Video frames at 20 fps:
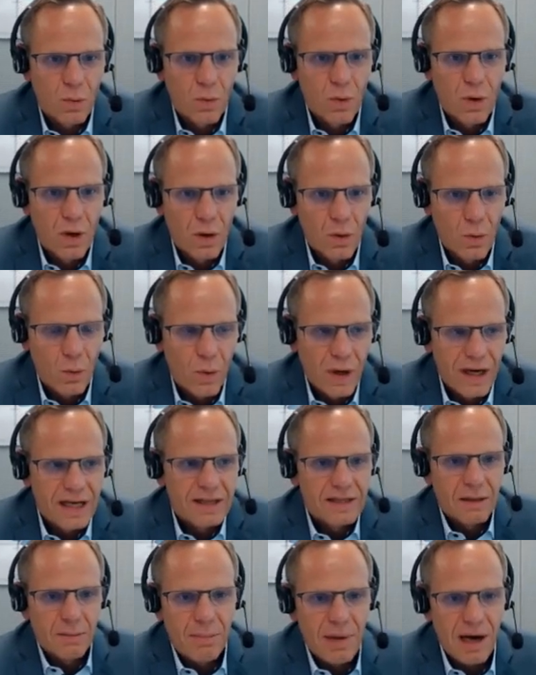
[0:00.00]
So when
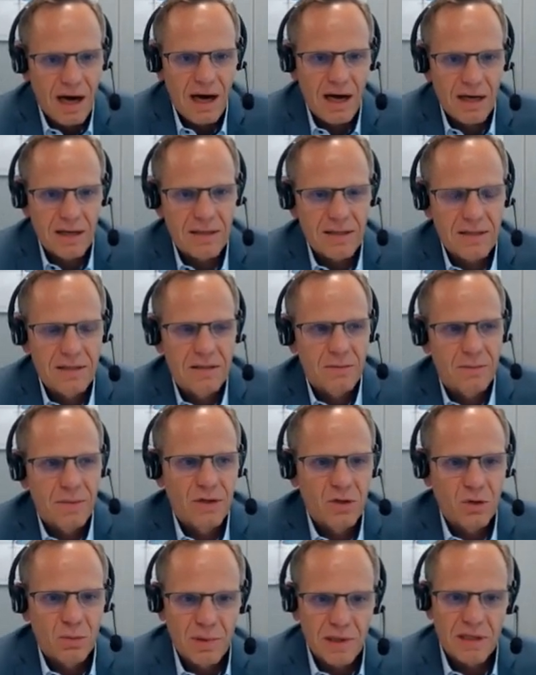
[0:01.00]
in the past, when
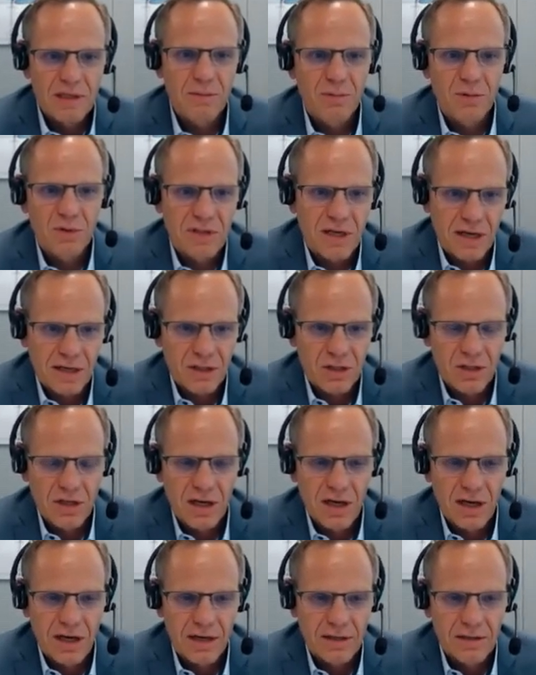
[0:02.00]
you build a production
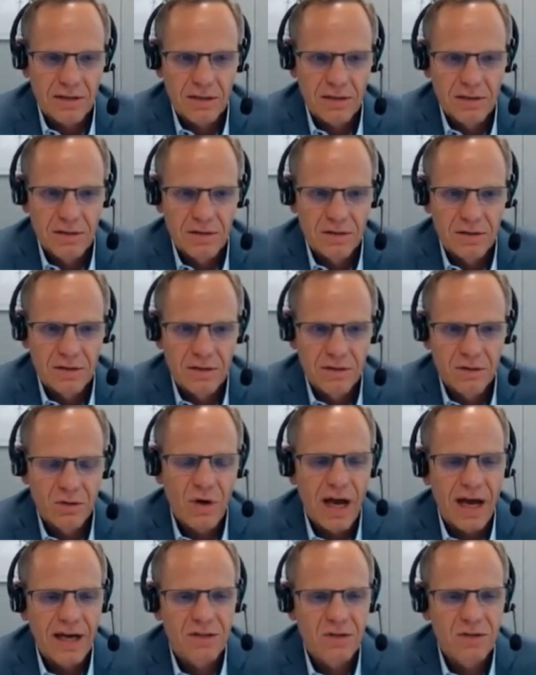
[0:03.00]
line, you
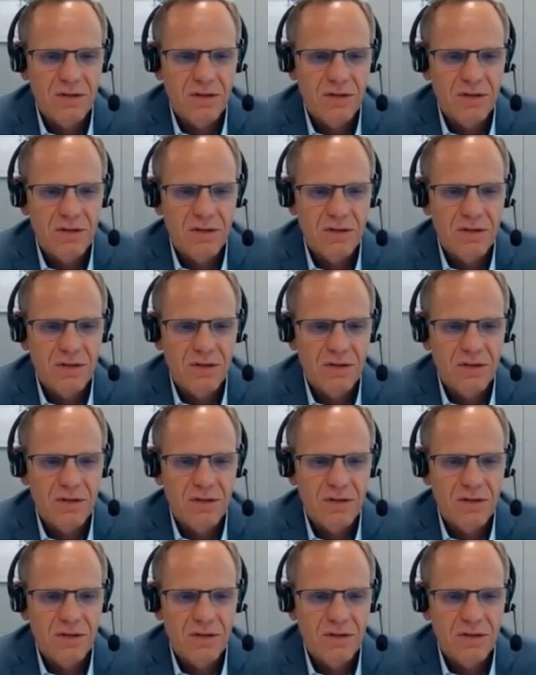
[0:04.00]
had to